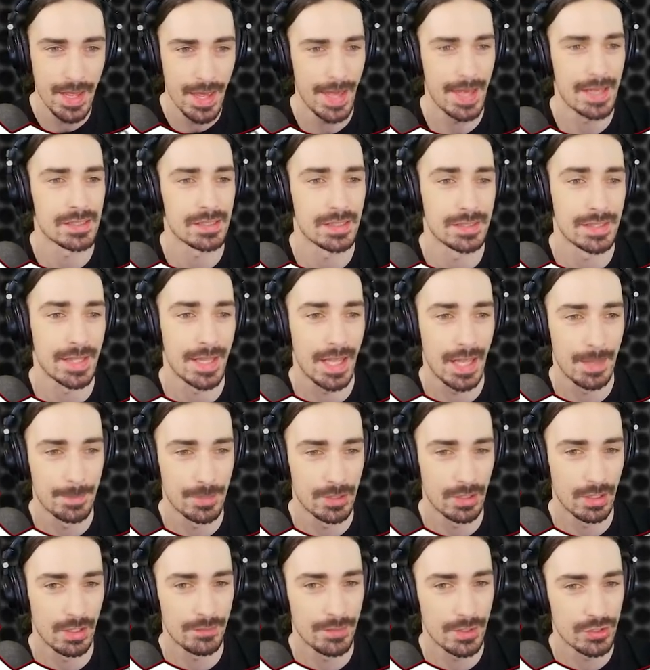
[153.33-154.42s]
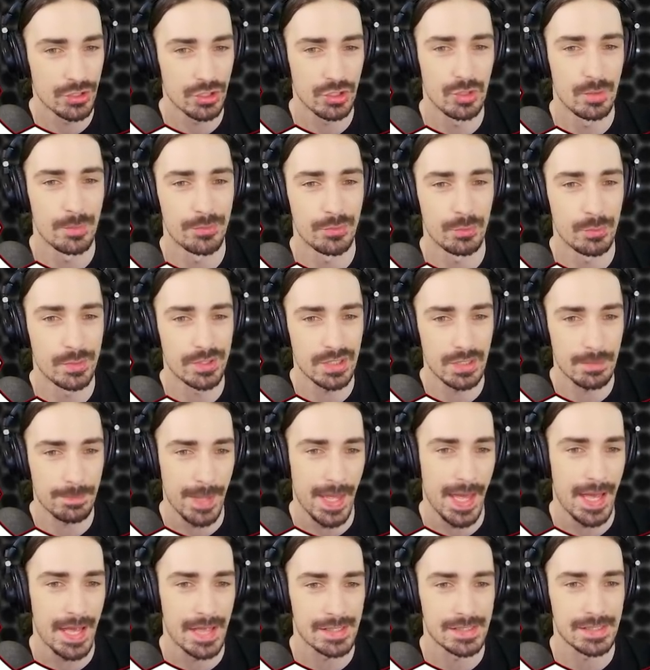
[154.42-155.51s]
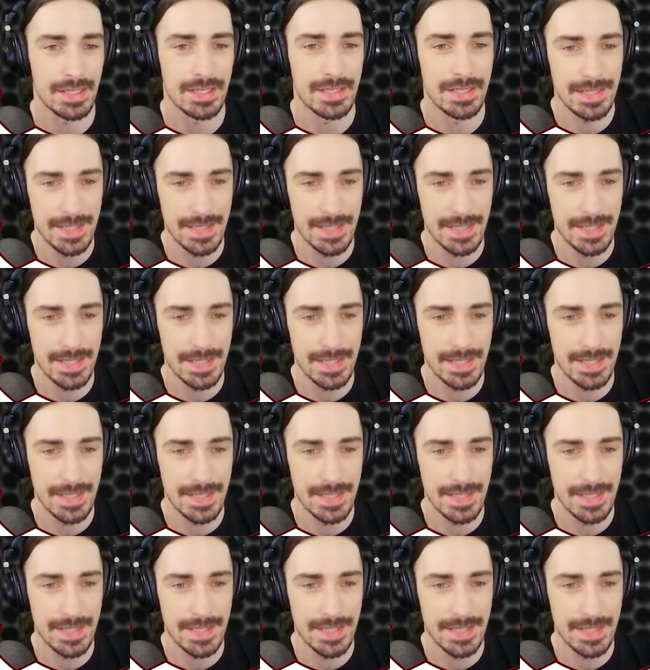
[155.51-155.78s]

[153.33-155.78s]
as the diameter of the tube through which it passed